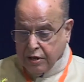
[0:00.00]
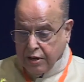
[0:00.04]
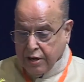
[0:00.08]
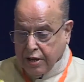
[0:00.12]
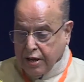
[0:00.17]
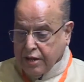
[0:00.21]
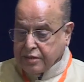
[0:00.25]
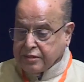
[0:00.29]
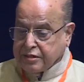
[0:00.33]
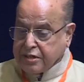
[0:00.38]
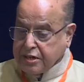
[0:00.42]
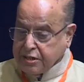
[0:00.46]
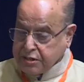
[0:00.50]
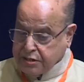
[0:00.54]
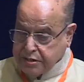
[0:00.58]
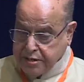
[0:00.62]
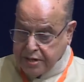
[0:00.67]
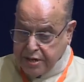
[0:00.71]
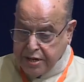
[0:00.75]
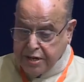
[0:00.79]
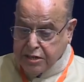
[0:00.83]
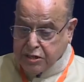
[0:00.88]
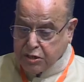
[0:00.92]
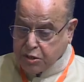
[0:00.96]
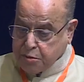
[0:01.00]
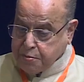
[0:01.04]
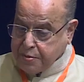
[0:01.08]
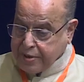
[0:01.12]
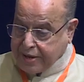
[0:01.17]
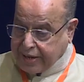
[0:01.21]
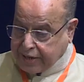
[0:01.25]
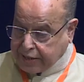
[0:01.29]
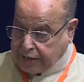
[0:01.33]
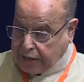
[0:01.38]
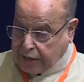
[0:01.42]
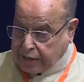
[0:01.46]
and this needs to be
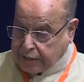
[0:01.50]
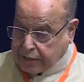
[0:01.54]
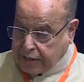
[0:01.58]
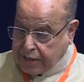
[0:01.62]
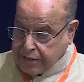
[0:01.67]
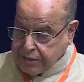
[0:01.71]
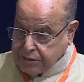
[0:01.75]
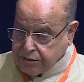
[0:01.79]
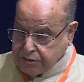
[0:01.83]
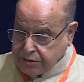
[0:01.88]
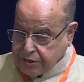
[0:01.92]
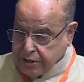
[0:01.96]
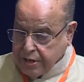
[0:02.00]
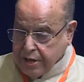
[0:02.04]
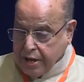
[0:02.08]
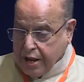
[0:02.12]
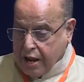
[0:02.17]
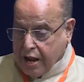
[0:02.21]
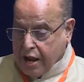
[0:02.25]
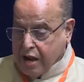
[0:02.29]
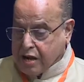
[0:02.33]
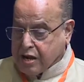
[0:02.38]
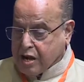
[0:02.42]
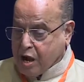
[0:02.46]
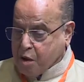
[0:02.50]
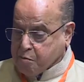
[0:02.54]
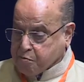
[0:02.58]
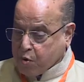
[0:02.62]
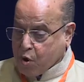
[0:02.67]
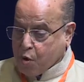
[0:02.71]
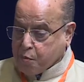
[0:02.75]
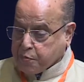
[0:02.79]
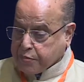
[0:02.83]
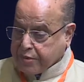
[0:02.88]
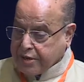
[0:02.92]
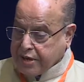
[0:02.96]
recognized and
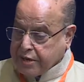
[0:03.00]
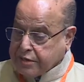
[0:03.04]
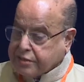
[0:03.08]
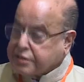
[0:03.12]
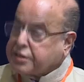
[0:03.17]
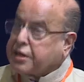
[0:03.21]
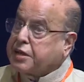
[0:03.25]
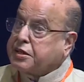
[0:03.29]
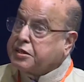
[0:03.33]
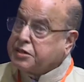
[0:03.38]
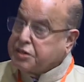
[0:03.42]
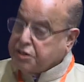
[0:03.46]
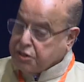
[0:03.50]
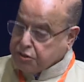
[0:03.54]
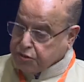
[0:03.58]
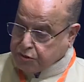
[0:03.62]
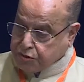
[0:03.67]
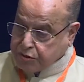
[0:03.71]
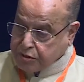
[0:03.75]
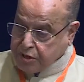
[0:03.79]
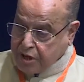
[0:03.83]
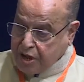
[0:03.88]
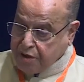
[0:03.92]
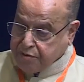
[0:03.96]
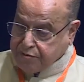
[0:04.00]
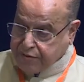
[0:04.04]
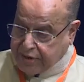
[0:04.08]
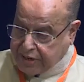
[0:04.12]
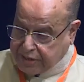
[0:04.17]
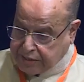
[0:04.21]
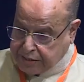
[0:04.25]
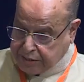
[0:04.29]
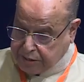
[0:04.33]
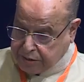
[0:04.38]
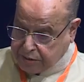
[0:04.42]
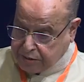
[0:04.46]
appropriate changes
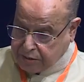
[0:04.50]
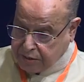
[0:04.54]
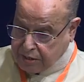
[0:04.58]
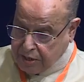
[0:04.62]
effected,